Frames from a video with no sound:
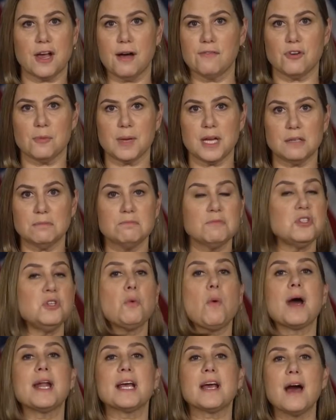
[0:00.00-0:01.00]
government. You
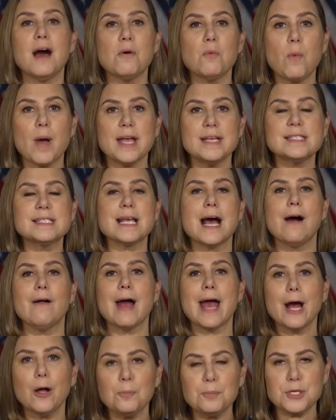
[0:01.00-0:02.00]
want to cut waste? I'll
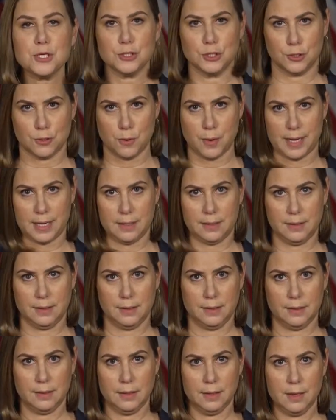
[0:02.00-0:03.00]
help you do it.
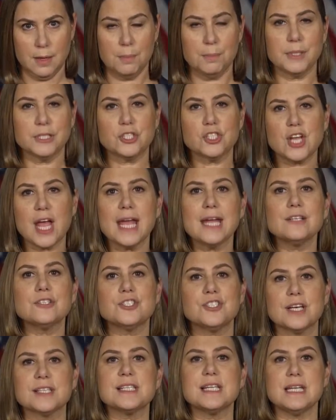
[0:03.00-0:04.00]
But change
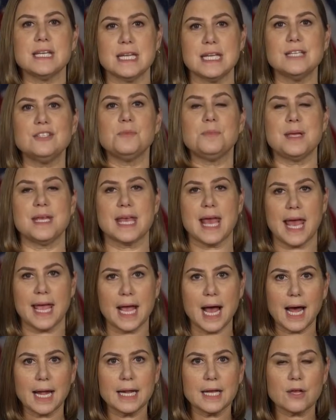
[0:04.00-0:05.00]
doesn't need to be
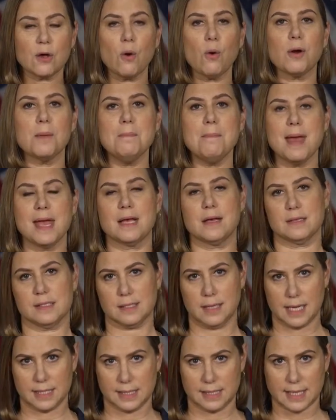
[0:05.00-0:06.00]
chaotic or make us
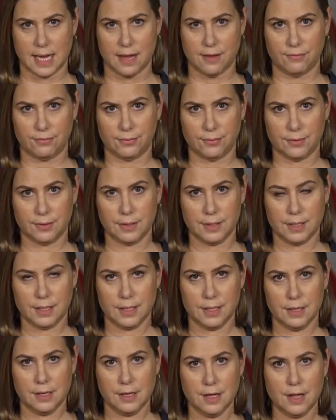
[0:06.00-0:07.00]
less safe.
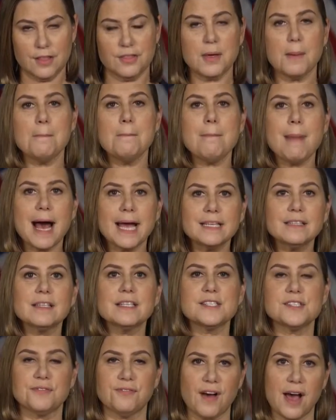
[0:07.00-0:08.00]
The
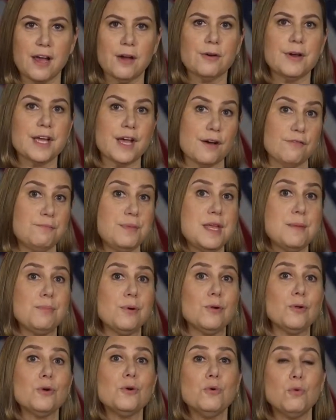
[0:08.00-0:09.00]
mindless firing of
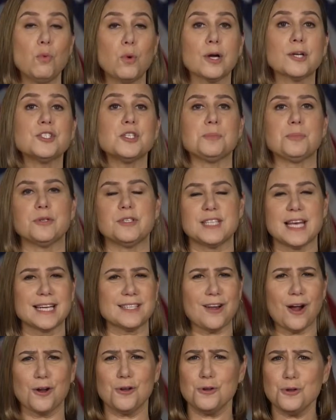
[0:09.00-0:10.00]
people who work to protect
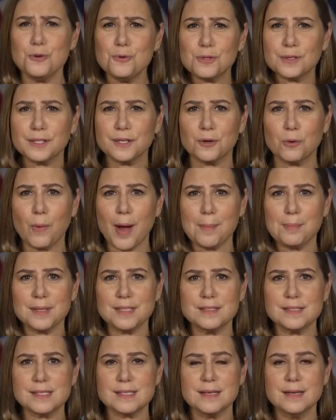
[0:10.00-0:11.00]
our nuclear
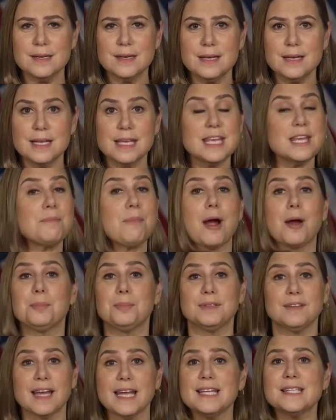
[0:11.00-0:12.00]
weapons, keep our
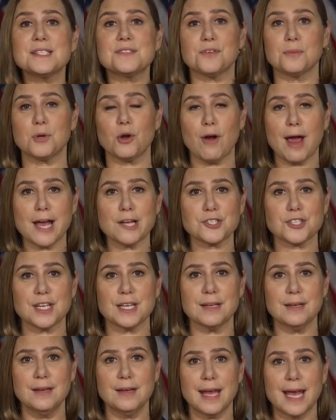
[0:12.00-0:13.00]
planes from
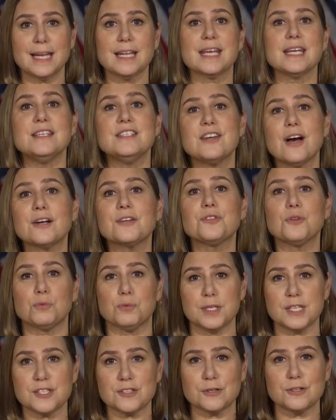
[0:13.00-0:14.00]
crashing, and conduct the
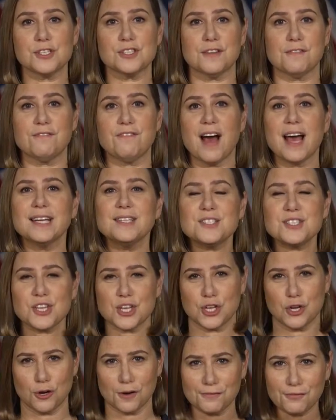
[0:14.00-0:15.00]
research that finds the
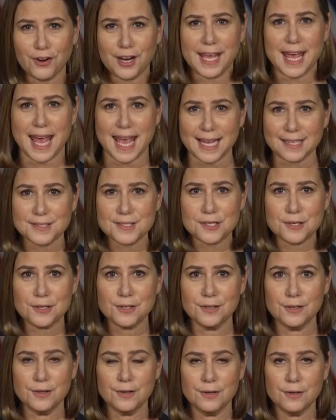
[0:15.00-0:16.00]
cure for cancer,
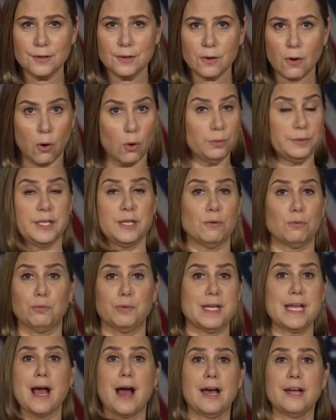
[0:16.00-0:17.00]
only to
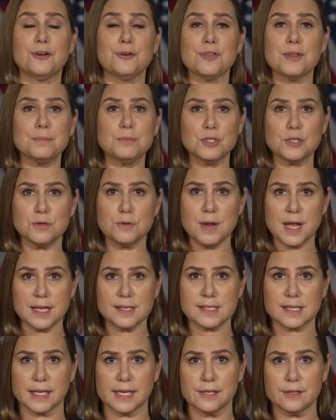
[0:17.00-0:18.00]
rehire them 2
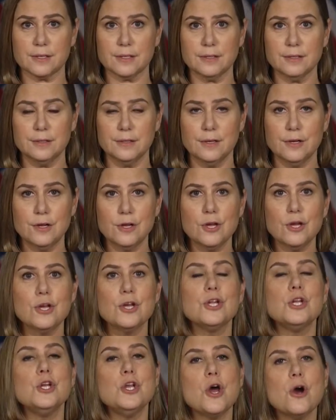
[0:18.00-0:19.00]
days later?
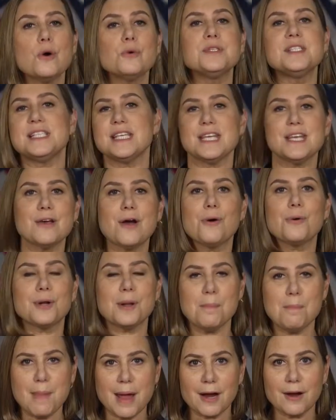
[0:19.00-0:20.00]
No CEO in
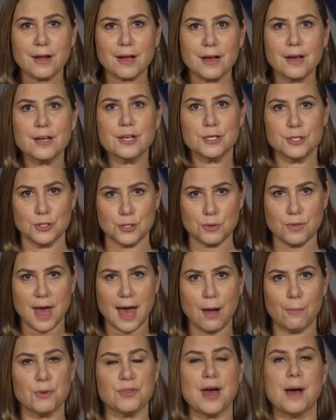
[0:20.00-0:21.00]
America could do
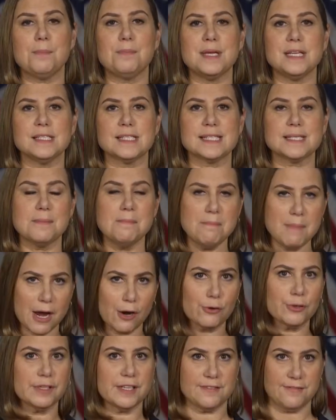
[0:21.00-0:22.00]
that without being
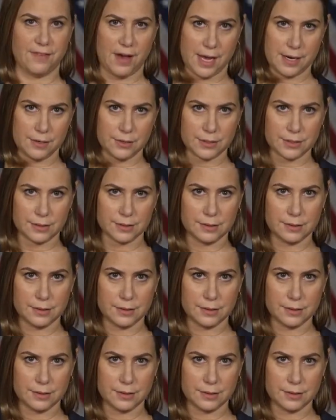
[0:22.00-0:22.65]
summarily fired.